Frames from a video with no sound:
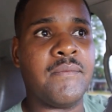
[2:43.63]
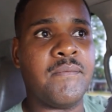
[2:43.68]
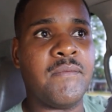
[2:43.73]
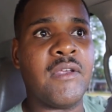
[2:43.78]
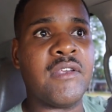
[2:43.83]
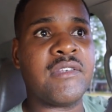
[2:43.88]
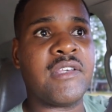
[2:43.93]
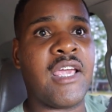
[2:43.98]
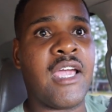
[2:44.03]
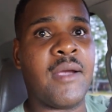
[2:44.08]

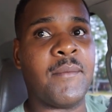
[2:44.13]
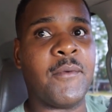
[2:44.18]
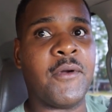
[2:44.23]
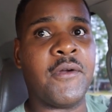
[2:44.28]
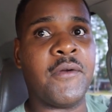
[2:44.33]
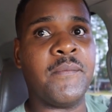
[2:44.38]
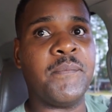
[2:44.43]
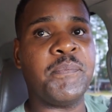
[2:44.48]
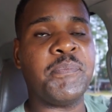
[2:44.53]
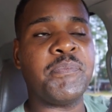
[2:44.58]
This
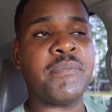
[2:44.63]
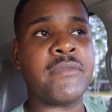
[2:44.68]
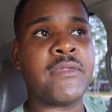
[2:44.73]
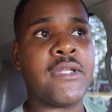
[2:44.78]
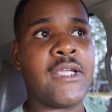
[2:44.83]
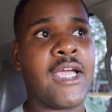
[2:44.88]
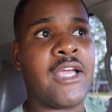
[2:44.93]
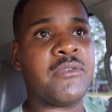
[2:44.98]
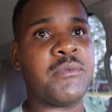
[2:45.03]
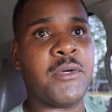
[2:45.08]
camera
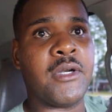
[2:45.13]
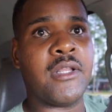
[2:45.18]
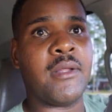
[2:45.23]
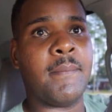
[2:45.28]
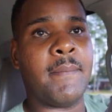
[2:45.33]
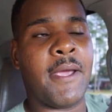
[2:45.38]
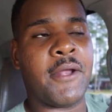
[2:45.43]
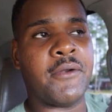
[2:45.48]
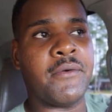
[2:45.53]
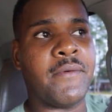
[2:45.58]
has one of the
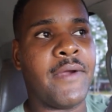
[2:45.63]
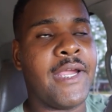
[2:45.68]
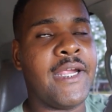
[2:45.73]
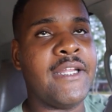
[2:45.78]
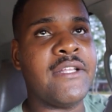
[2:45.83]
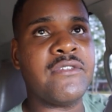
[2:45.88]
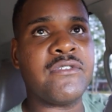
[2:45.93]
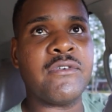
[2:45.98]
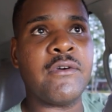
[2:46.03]
better ratings